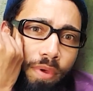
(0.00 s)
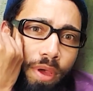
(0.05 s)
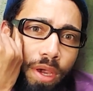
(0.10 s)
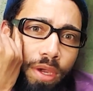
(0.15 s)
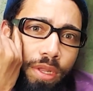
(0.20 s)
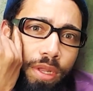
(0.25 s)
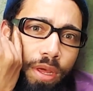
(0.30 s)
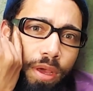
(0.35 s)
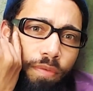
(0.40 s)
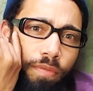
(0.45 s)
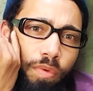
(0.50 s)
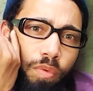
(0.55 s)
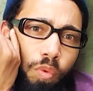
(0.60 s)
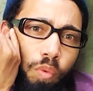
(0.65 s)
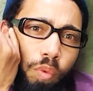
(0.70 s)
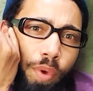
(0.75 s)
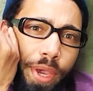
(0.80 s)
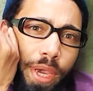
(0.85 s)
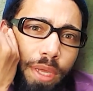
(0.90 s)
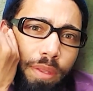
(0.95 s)
actually have
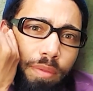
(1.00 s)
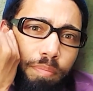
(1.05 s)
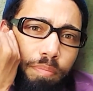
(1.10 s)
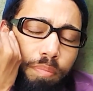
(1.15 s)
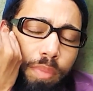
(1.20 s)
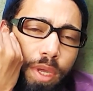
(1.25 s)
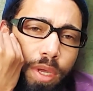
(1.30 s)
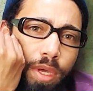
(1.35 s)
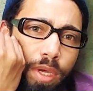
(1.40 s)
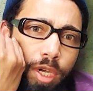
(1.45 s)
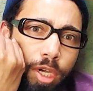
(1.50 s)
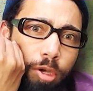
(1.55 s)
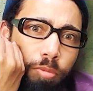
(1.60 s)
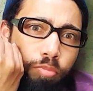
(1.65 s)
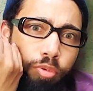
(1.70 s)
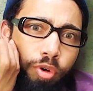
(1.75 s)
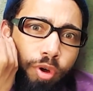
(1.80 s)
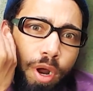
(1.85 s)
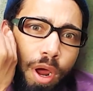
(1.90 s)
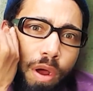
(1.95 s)
a
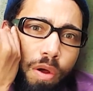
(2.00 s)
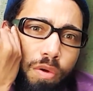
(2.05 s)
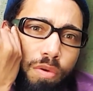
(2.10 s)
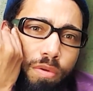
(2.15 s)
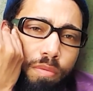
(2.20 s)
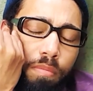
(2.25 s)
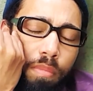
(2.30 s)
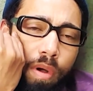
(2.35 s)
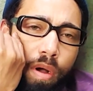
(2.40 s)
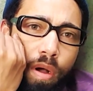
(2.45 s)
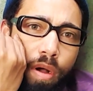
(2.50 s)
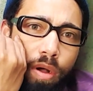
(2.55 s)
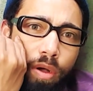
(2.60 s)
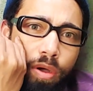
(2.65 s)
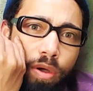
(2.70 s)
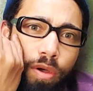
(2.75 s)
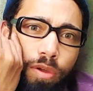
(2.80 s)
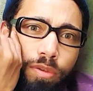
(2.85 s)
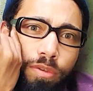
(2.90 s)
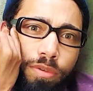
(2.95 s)
brown mark
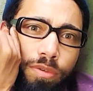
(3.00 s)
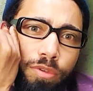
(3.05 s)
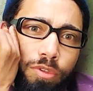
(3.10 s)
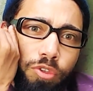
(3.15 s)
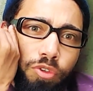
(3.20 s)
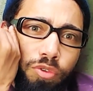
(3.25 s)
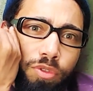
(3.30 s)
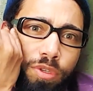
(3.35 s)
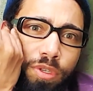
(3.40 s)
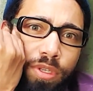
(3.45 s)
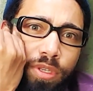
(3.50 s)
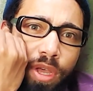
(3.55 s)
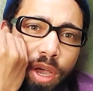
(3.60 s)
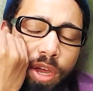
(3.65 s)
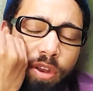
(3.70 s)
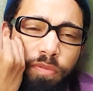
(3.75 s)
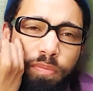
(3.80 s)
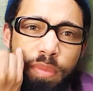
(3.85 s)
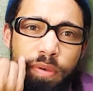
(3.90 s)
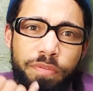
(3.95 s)
on to the
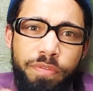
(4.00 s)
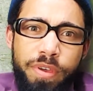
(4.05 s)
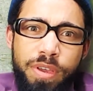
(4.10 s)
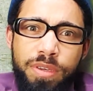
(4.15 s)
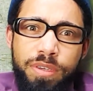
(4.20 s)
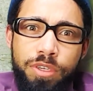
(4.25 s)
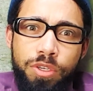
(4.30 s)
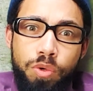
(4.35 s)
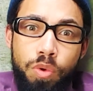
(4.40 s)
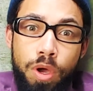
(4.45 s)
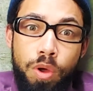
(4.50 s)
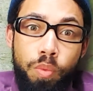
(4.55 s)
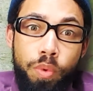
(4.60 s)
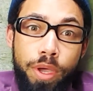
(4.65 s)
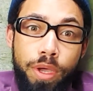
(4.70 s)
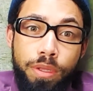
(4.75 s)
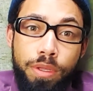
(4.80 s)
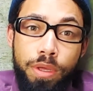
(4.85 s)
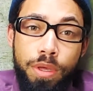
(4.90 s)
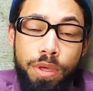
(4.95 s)
side of my face. It's quite
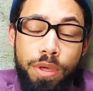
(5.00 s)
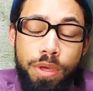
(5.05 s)
weird.